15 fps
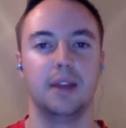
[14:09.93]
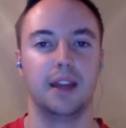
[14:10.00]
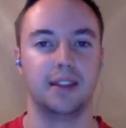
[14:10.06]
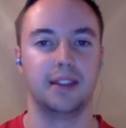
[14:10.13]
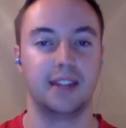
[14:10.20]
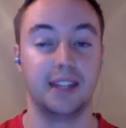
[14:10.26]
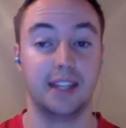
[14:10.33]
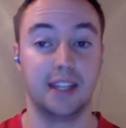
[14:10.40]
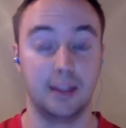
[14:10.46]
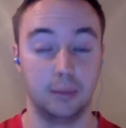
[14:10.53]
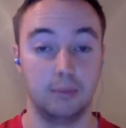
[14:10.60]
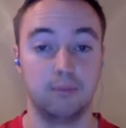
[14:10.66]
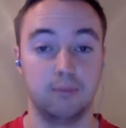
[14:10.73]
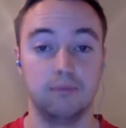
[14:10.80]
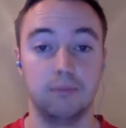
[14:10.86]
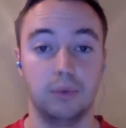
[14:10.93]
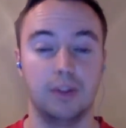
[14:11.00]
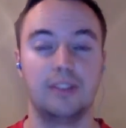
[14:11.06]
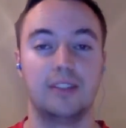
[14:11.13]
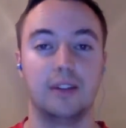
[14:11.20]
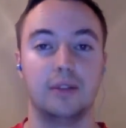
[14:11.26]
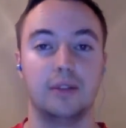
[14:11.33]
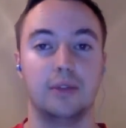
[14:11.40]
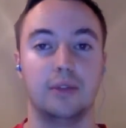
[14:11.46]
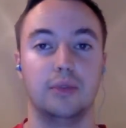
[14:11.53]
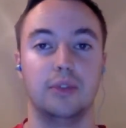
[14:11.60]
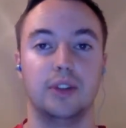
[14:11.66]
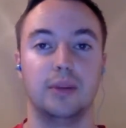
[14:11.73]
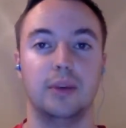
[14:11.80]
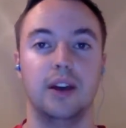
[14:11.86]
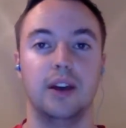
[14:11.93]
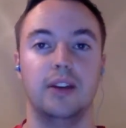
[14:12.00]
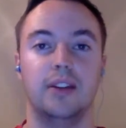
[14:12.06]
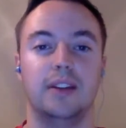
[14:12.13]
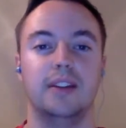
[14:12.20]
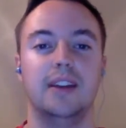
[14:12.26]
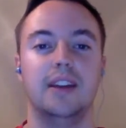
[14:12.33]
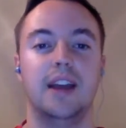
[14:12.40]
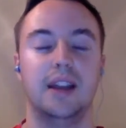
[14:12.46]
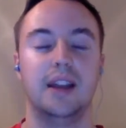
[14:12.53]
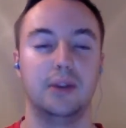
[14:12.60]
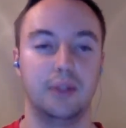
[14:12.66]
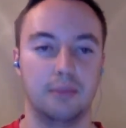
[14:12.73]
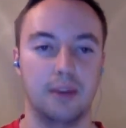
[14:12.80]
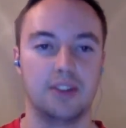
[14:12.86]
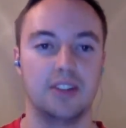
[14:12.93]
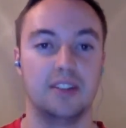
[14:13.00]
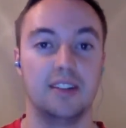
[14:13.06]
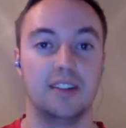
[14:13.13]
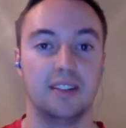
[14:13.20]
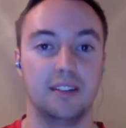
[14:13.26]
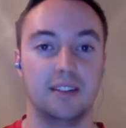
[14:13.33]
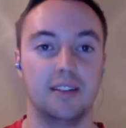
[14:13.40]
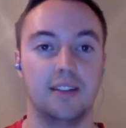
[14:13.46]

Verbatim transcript: I think he would still do really well, and I know he's mentioned that